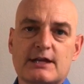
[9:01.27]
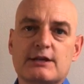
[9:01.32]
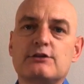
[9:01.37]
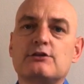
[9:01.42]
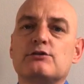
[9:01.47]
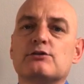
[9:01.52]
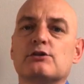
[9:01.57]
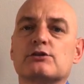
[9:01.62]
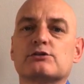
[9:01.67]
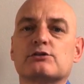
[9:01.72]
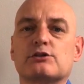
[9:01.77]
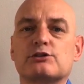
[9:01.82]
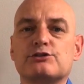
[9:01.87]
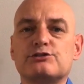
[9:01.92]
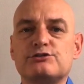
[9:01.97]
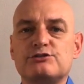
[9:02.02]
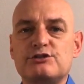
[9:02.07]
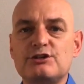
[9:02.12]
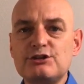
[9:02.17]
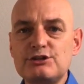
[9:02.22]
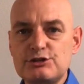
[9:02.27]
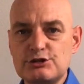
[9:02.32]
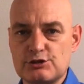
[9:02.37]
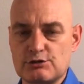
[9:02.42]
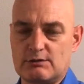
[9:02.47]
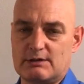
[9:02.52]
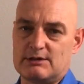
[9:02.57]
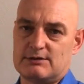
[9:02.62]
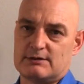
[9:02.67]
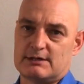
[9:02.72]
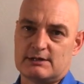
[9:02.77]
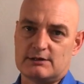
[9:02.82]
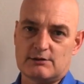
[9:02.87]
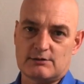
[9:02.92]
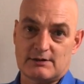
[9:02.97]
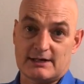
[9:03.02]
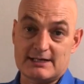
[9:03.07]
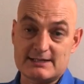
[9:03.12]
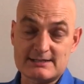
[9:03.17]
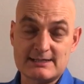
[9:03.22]
do not continue in that
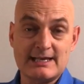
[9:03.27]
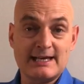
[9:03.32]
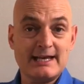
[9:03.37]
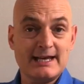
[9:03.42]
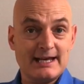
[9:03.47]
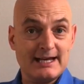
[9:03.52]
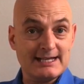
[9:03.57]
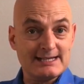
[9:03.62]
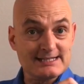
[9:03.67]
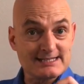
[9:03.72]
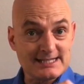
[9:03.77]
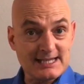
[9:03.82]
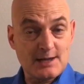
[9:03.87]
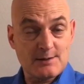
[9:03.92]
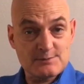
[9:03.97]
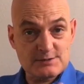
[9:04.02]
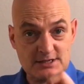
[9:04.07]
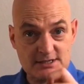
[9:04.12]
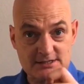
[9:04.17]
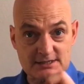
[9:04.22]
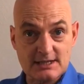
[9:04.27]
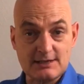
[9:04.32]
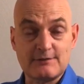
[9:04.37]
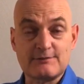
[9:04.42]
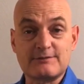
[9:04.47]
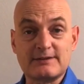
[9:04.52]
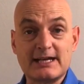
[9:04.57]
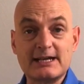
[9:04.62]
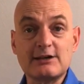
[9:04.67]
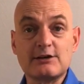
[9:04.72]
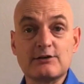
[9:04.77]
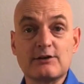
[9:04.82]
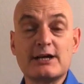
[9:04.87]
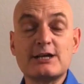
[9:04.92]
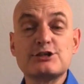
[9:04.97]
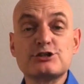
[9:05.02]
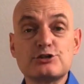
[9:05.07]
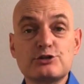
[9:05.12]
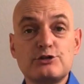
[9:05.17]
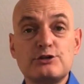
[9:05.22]
grace, it seems as if that
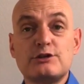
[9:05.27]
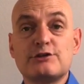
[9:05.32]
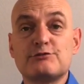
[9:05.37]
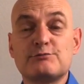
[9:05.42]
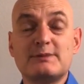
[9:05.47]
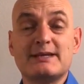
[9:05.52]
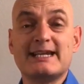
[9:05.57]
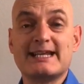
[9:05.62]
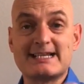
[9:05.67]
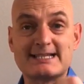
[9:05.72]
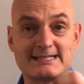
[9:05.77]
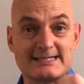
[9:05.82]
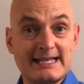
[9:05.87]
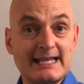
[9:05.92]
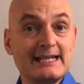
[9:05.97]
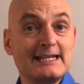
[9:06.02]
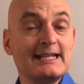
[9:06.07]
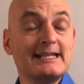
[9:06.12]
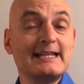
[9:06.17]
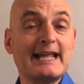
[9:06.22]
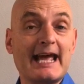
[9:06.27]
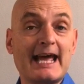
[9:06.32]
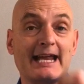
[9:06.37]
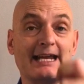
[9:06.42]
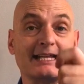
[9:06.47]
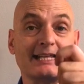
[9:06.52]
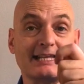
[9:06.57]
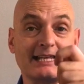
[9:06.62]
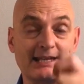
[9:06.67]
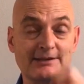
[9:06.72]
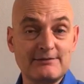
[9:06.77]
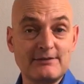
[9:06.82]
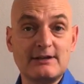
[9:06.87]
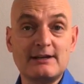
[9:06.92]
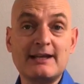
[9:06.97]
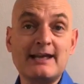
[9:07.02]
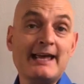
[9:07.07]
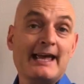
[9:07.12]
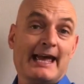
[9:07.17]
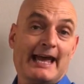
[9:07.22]
grace could have been extended and
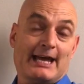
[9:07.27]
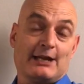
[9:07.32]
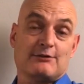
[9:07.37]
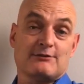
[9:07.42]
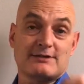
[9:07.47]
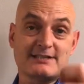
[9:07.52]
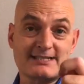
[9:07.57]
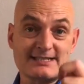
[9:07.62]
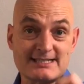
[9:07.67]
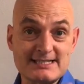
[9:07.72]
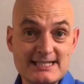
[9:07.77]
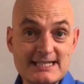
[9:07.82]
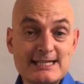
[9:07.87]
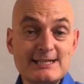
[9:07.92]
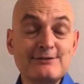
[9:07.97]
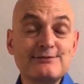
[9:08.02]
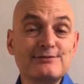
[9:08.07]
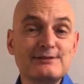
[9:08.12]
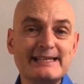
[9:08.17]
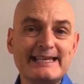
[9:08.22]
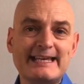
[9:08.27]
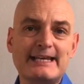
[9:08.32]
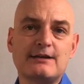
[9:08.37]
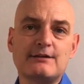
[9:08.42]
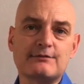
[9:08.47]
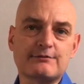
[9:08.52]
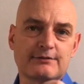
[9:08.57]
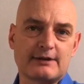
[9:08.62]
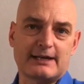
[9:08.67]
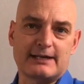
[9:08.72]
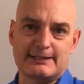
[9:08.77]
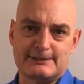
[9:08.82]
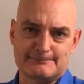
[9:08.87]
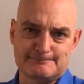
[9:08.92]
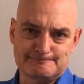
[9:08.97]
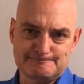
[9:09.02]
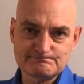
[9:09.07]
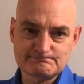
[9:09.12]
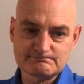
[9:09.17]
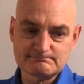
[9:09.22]
given and received in vain.
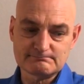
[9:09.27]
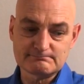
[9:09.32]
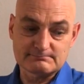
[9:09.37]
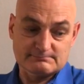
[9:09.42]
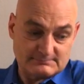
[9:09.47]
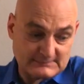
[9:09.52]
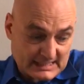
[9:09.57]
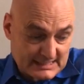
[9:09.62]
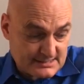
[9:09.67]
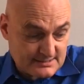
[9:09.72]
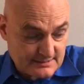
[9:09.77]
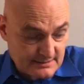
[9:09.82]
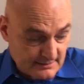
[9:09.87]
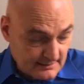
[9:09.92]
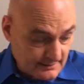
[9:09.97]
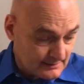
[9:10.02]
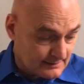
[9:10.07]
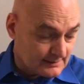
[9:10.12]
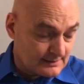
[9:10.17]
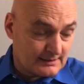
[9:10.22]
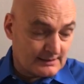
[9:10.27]
That's the